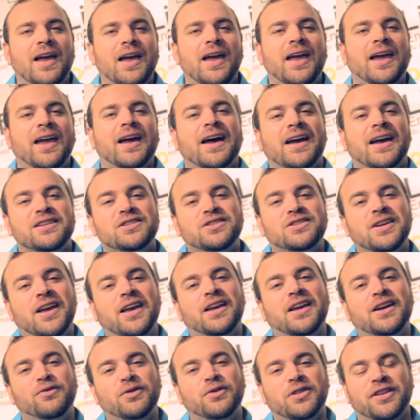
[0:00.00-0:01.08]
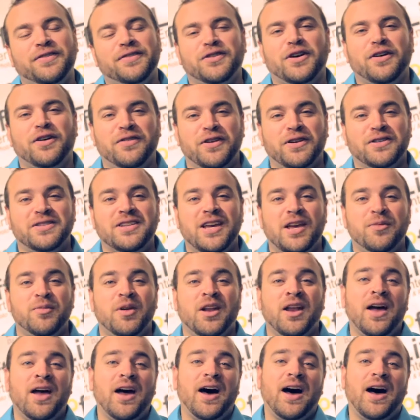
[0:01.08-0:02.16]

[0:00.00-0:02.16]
Hey guys, Jay here with Liftoff Entertainment.